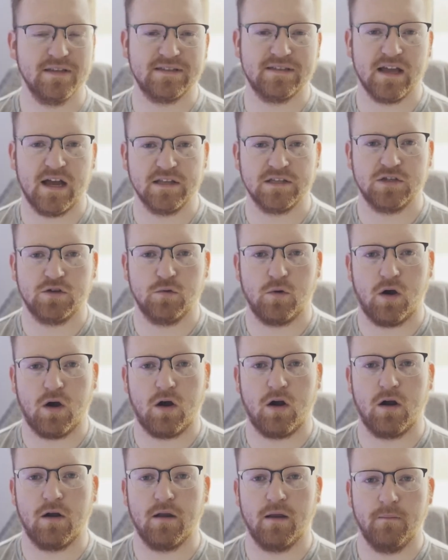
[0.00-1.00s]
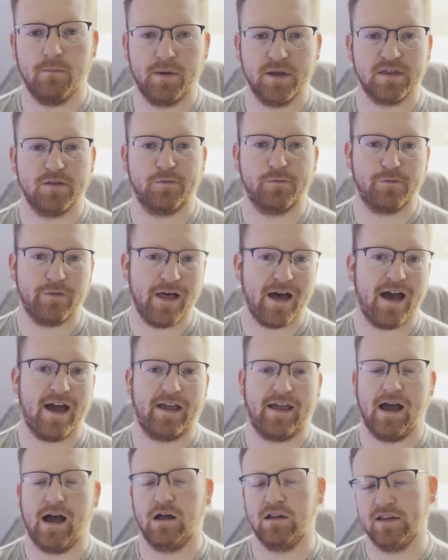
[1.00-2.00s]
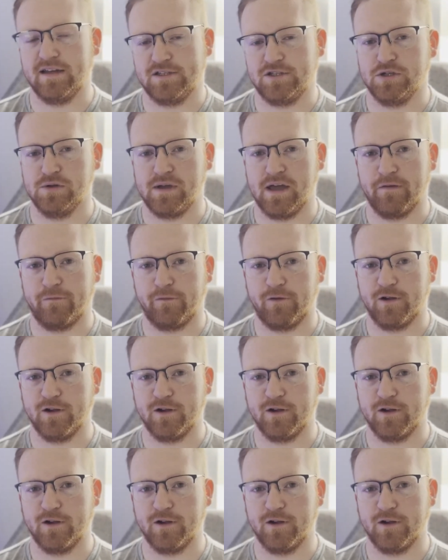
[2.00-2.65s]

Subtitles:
It's not too hard, but the flag, I'll let you get for